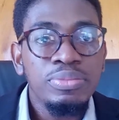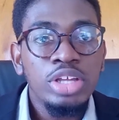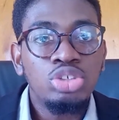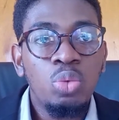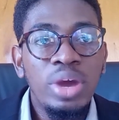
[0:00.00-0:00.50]

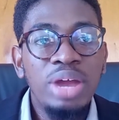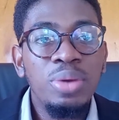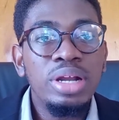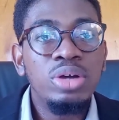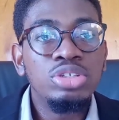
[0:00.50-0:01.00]
So what I'm
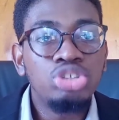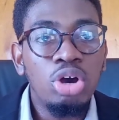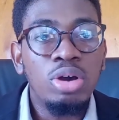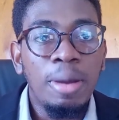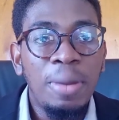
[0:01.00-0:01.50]
really going to
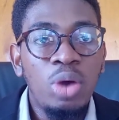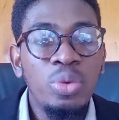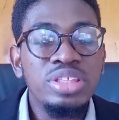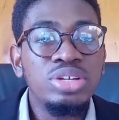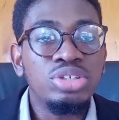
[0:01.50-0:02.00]
talk about
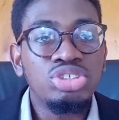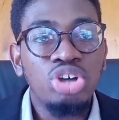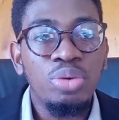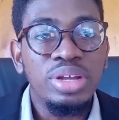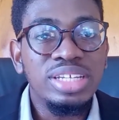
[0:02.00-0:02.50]
within your
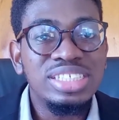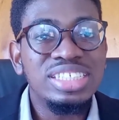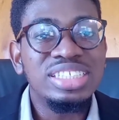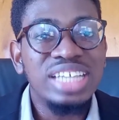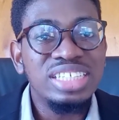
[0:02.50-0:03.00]
story, this is
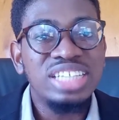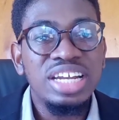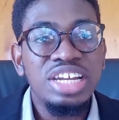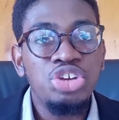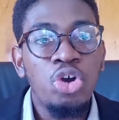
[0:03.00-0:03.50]
essentially
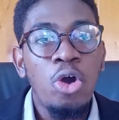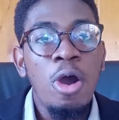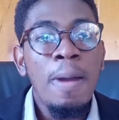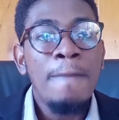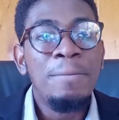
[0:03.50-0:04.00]
your
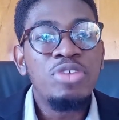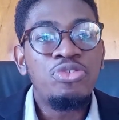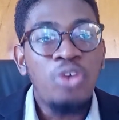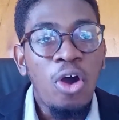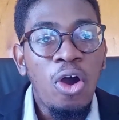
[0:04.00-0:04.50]

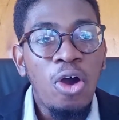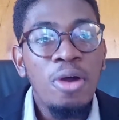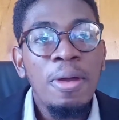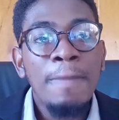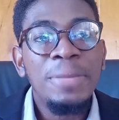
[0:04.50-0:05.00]
before,
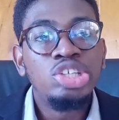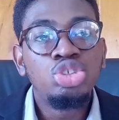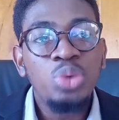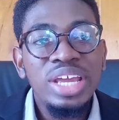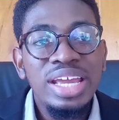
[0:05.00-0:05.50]

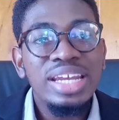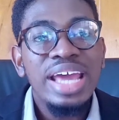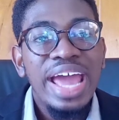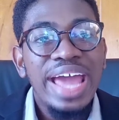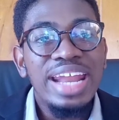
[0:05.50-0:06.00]
between,
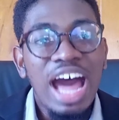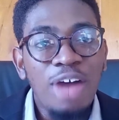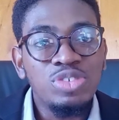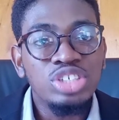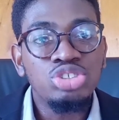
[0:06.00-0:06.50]
and
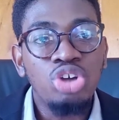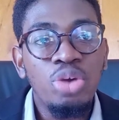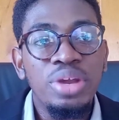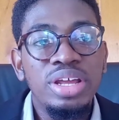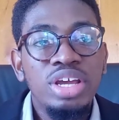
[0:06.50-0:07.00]
after story.
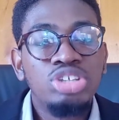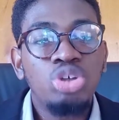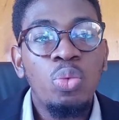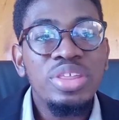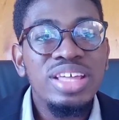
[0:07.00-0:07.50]
So
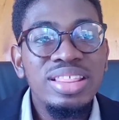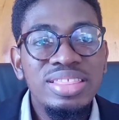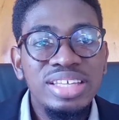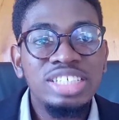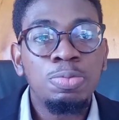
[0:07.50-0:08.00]
within
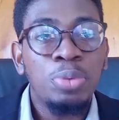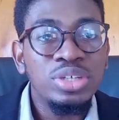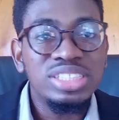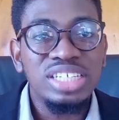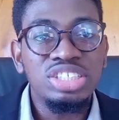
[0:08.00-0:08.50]
this
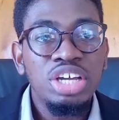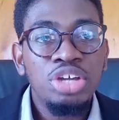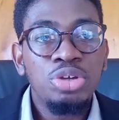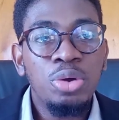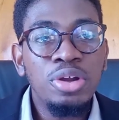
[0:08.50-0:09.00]
process,
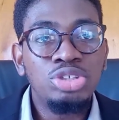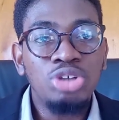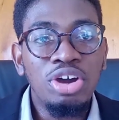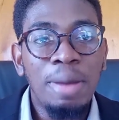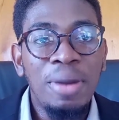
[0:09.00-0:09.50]
you're going to
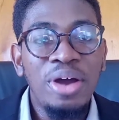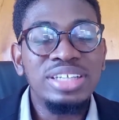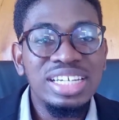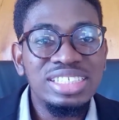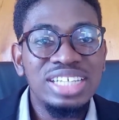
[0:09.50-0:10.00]
talk about
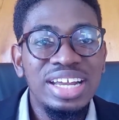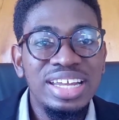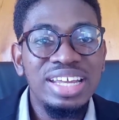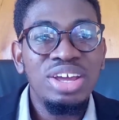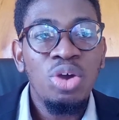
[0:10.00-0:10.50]

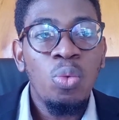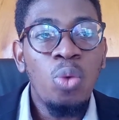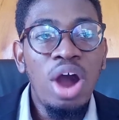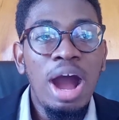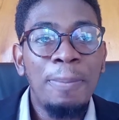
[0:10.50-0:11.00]
essentially
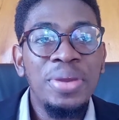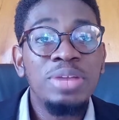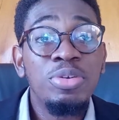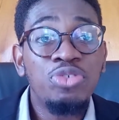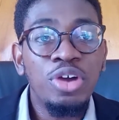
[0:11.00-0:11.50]
what happened
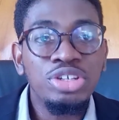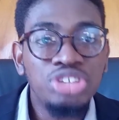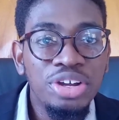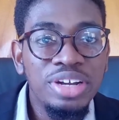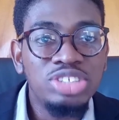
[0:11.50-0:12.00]
before you join
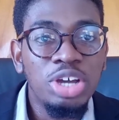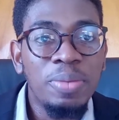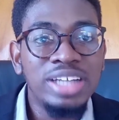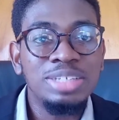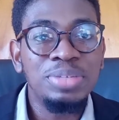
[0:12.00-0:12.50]
your network
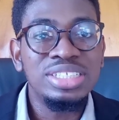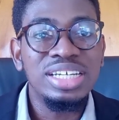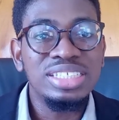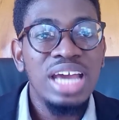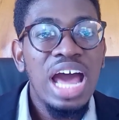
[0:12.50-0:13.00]
marketing
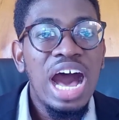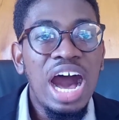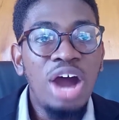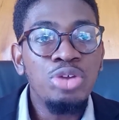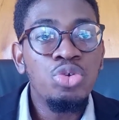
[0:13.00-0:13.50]
business,
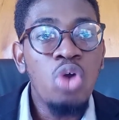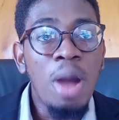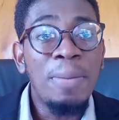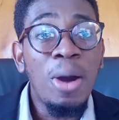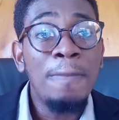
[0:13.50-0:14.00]
how you go
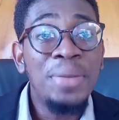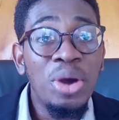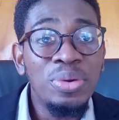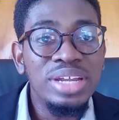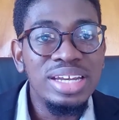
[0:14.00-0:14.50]
about
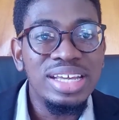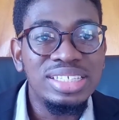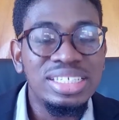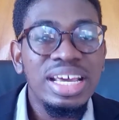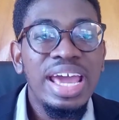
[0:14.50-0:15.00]
building it,
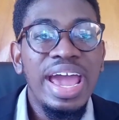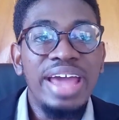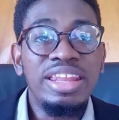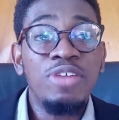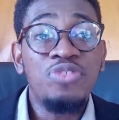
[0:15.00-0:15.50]
and
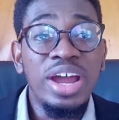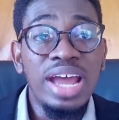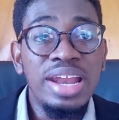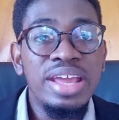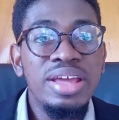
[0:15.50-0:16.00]
then
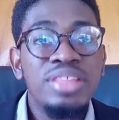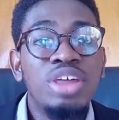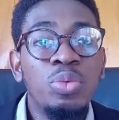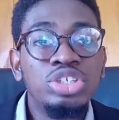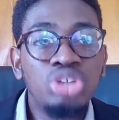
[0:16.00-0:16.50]
finally the
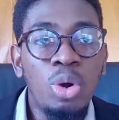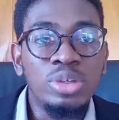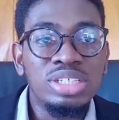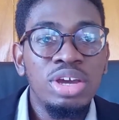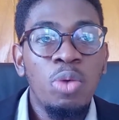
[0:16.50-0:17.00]

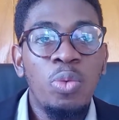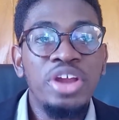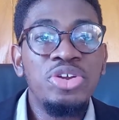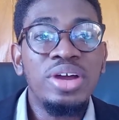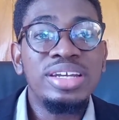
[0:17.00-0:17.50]
result. When
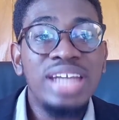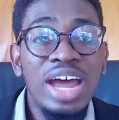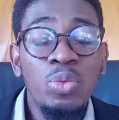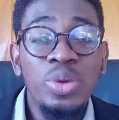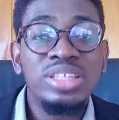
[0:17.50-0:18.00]
you are
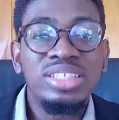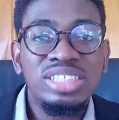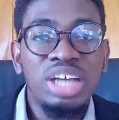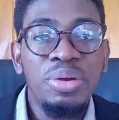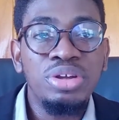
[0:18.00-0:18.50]
done with
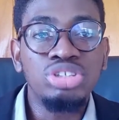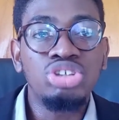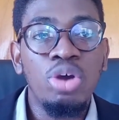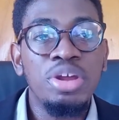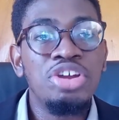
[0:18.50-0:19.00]
sharing your
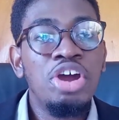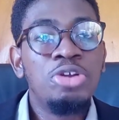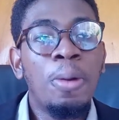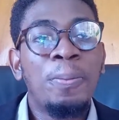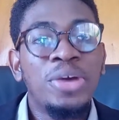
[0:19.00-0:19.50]
story,
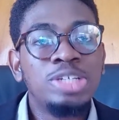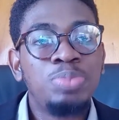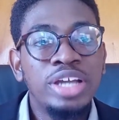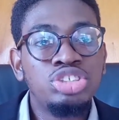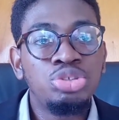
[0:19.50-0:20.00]
your
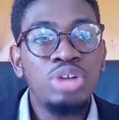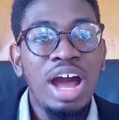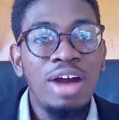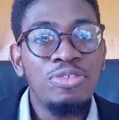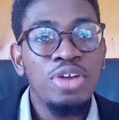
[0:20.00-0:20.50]
prospect should
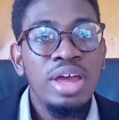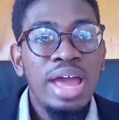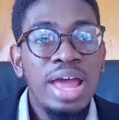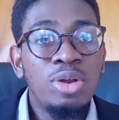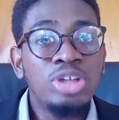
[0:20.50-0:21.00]
have
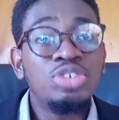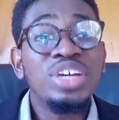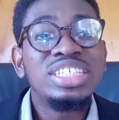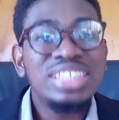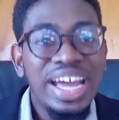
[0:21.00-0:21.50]
a lot of
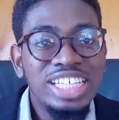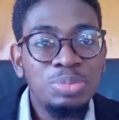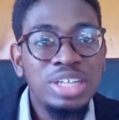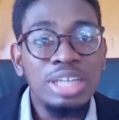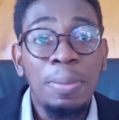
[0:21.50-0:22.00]

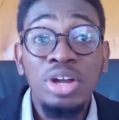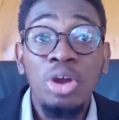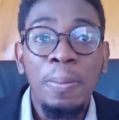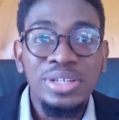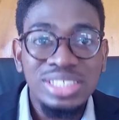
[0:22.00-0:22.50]
excitement about the
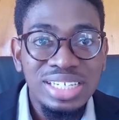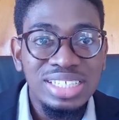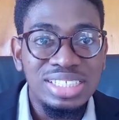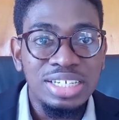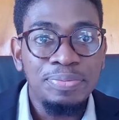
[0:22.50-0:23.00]

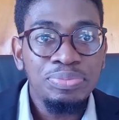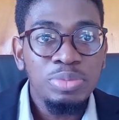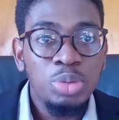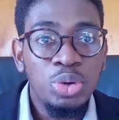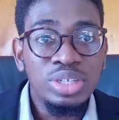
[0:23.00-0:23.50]
opportunity
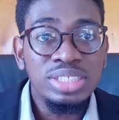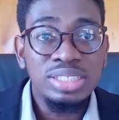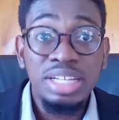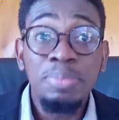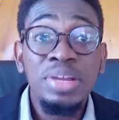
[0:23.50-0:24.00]
because
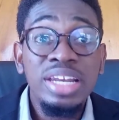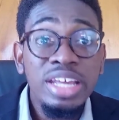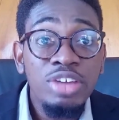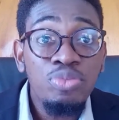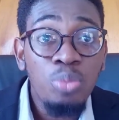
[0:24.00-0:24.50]
they
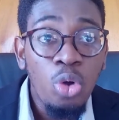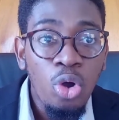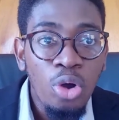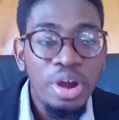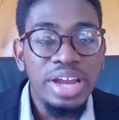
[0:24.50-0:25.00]
believe
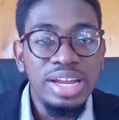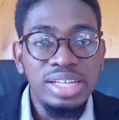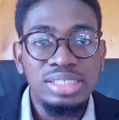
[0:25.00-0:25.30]
more in it.